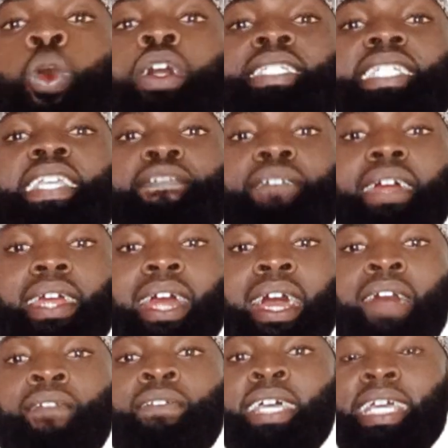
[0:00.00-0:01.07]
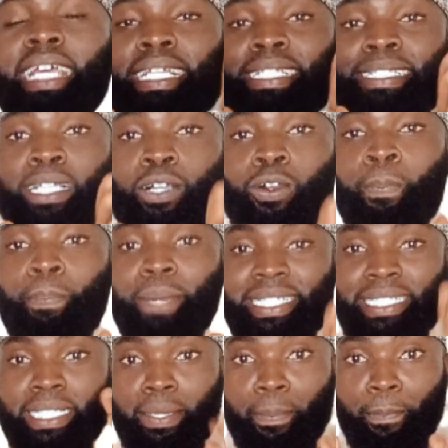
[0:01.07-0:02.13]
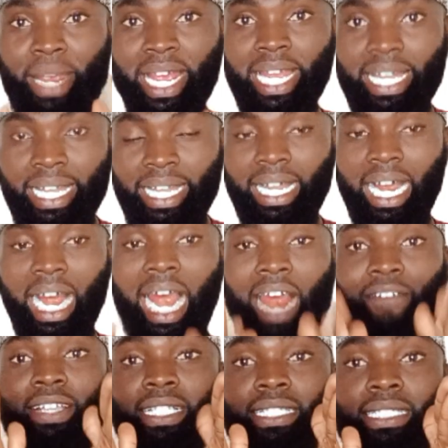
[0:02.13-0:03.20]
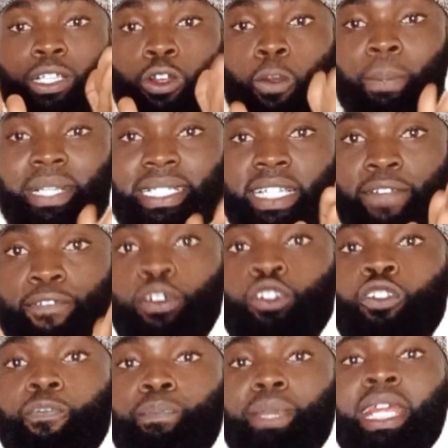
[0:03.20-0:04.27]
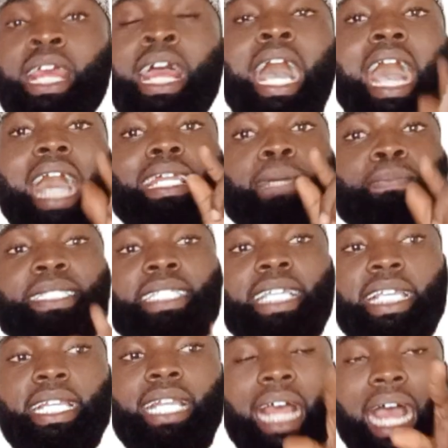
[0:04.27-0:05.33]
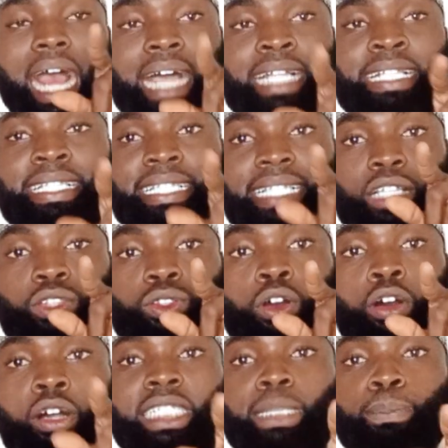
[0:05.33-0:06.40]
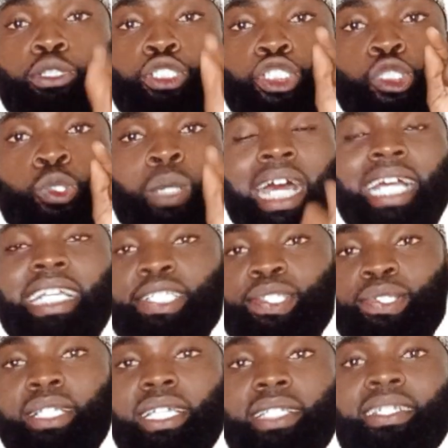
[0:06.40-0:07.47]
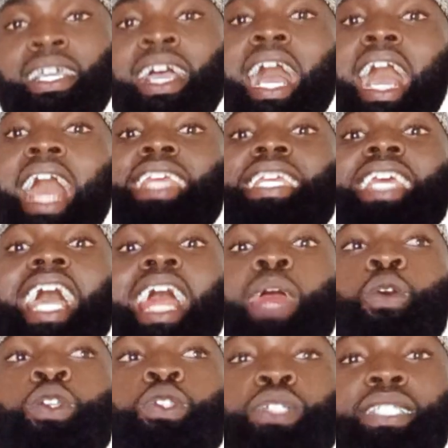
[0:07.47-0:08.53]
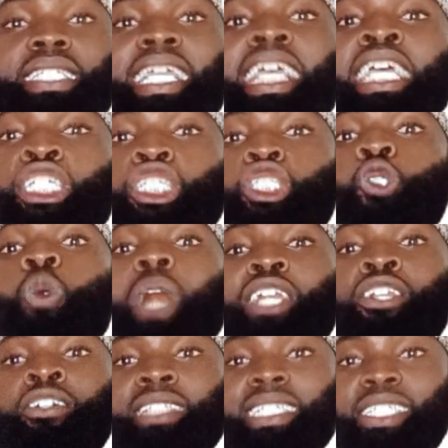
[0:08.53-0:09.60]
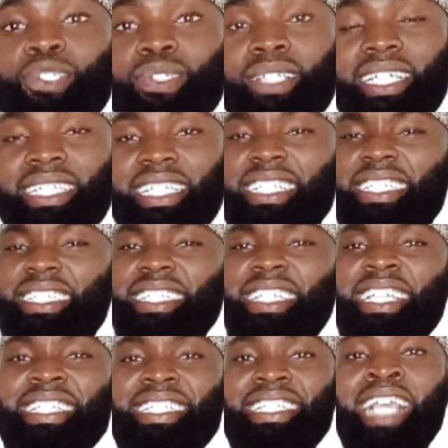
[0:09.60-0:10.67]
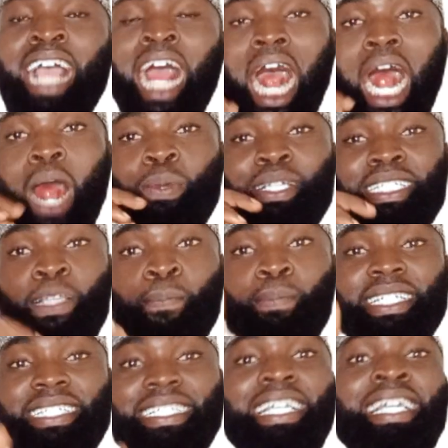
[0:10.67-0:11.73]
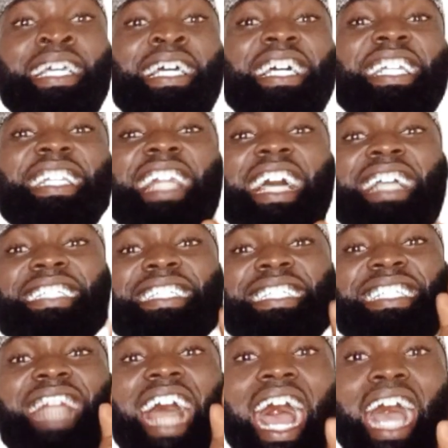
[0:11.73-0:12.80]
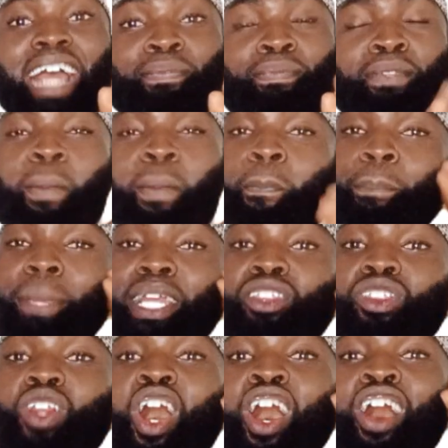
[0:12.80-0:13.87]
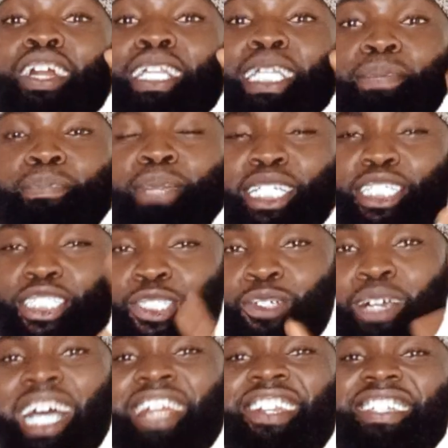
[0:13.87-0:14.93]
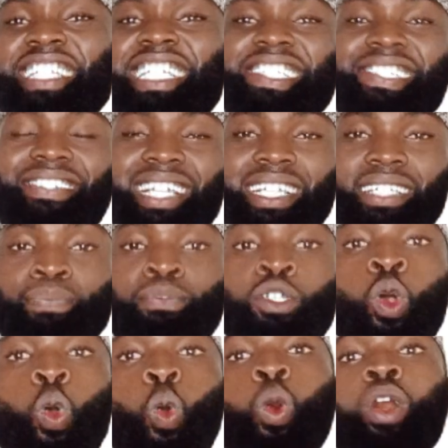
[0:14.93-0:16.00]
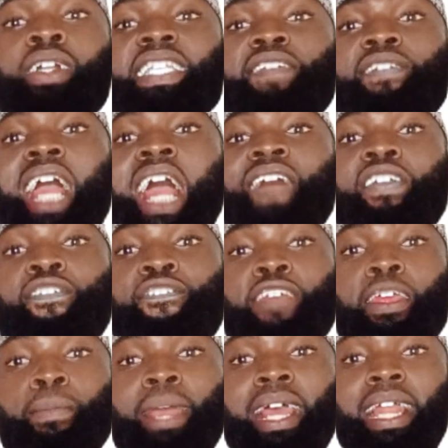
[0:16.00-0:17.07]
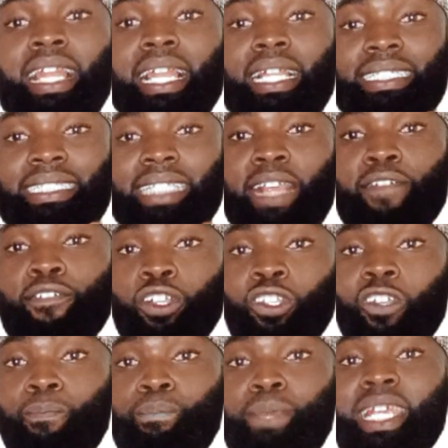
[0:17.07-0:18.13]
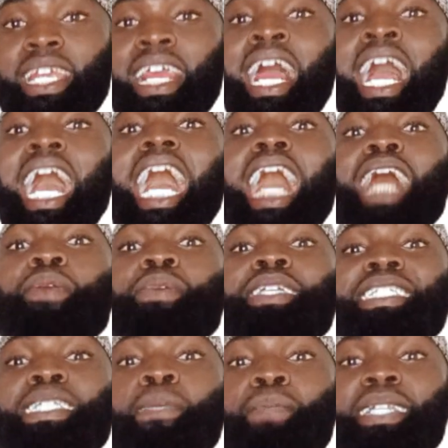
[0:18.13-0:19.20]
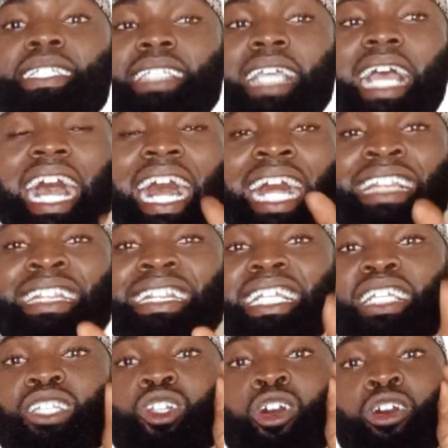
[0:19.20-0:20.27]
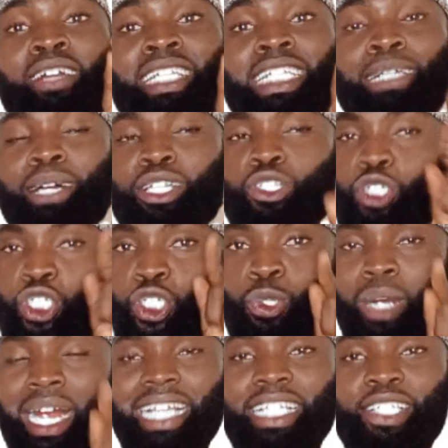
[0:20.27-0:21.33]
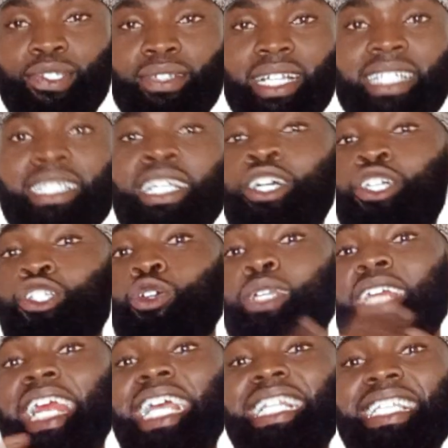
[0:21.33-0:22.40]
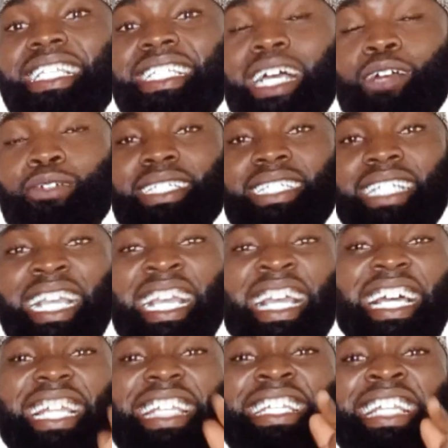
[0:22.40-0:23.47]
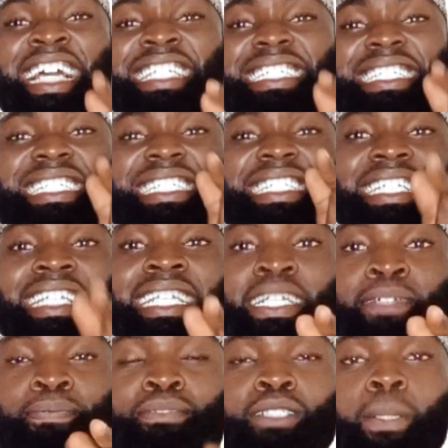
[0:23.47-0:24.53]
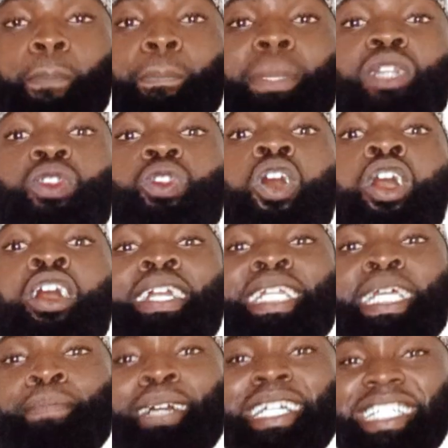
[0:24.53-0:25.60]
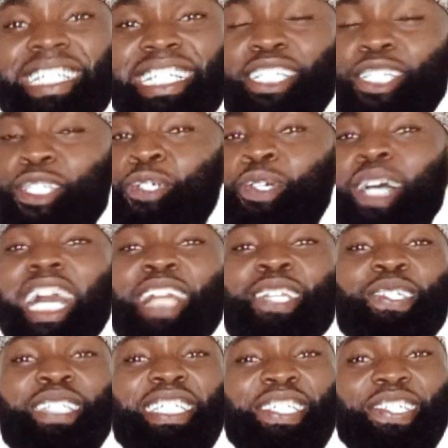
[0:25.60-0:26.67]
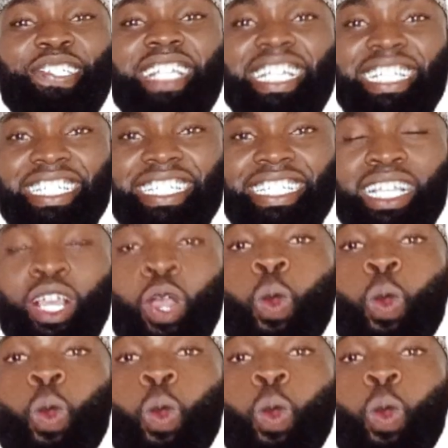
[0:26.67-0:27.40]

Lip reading: What if I have a second person male? I have a single person in front of me and I'm saying anta talibun, you are a student. And here I want to say you are not a student. It is easy. I will simply say lasta bi talibin, you are not a student. What if I have a female in front of me? I will simply say anti talibatun, you are a student. To negate it, I will say lasti bi talibatin, you are not a student.